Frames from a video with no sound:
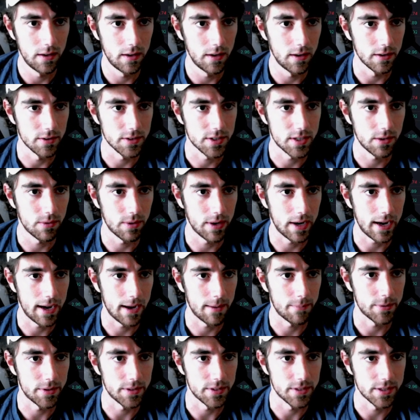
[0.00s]
see what
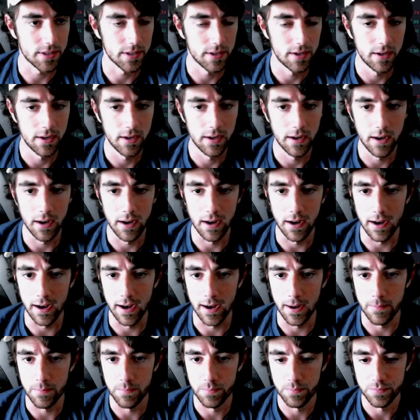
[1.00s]
happens.
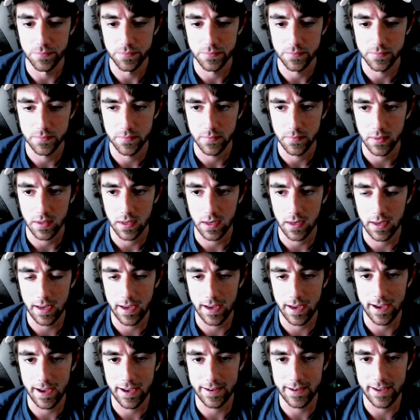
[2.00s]

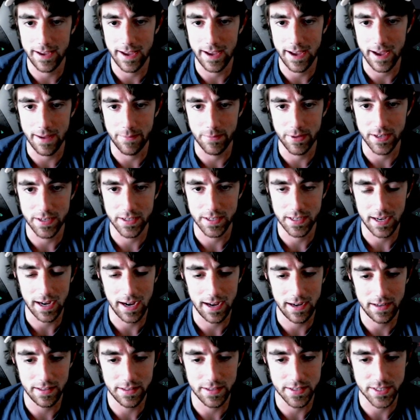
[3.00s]
And yeah, I mean,
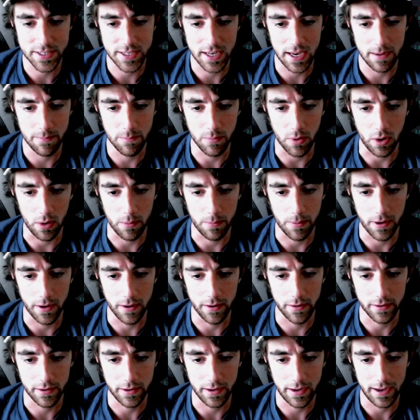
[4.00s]
kind of the same
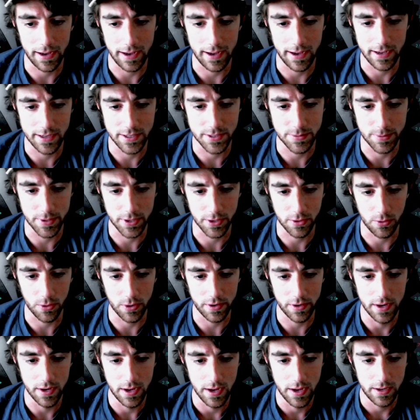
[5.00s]
ballpark as
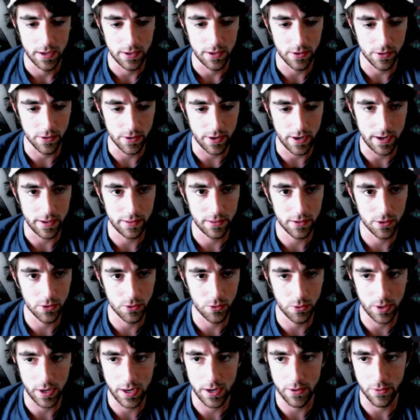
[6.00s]
Bitcoin. You're in the
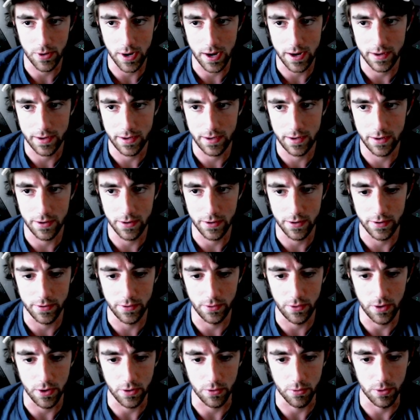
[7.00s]
green right here,
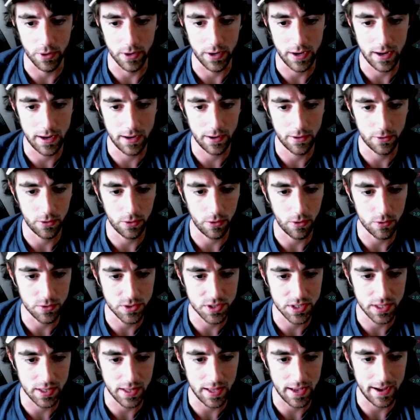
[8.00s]
and look, we're getting
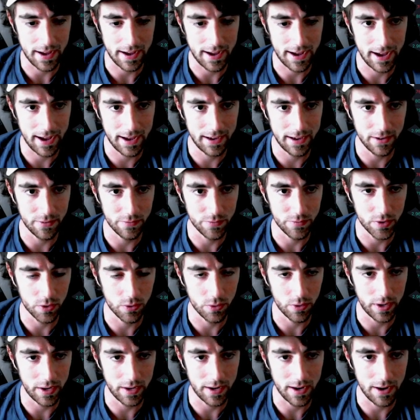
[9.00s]
close to that height of the
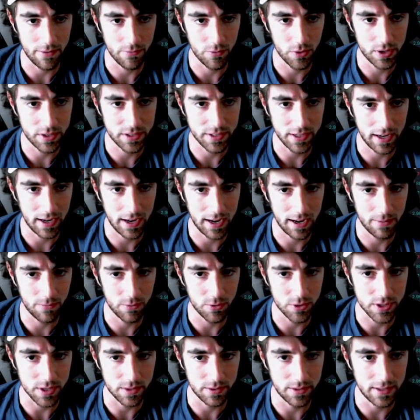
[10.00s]
green. Every time
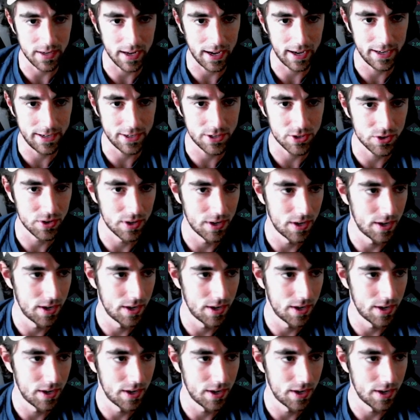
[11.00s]
was a nice